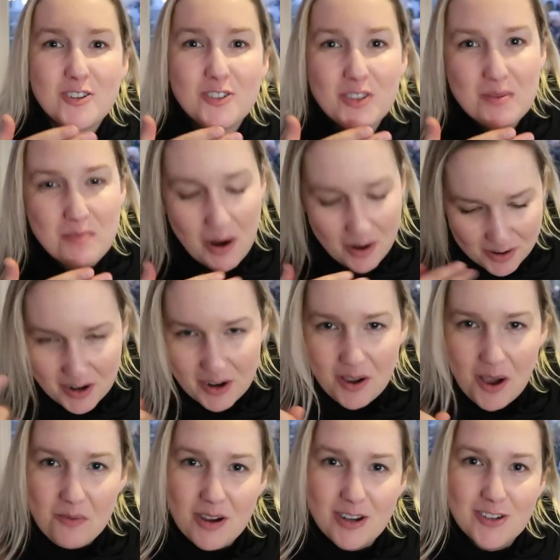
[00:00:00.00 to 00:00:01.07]
Actually, Mark and I
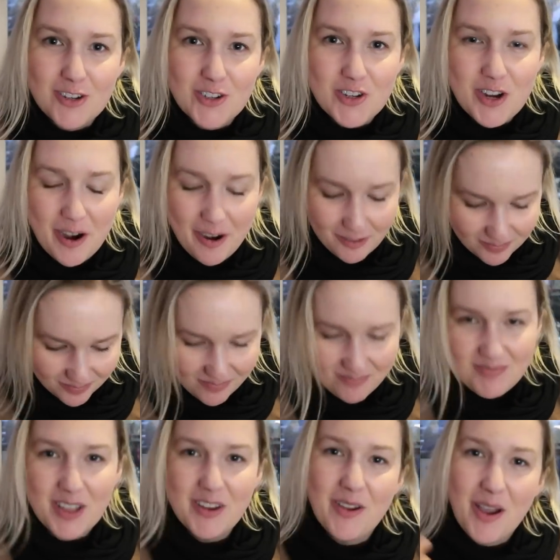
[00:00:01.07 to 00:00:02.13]
got one to share.
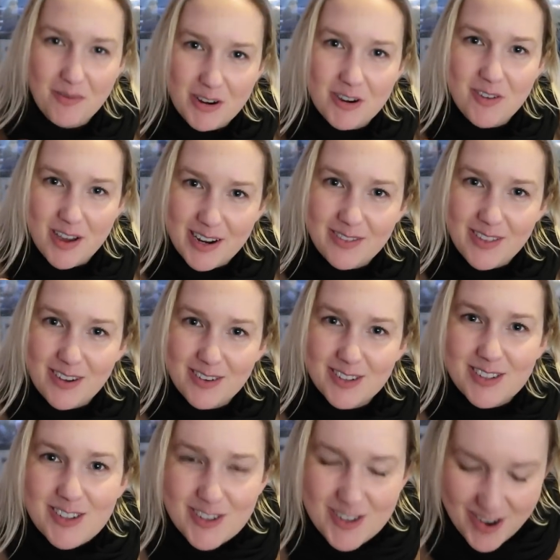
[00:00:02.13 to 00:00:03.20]
No, I'm regretting that
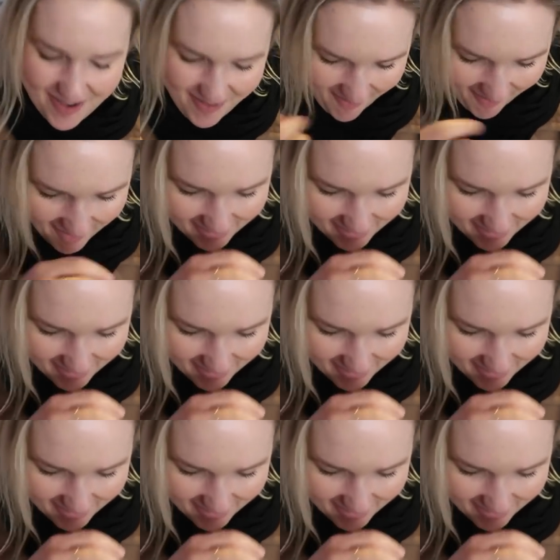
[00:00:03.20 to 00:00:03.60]
decision.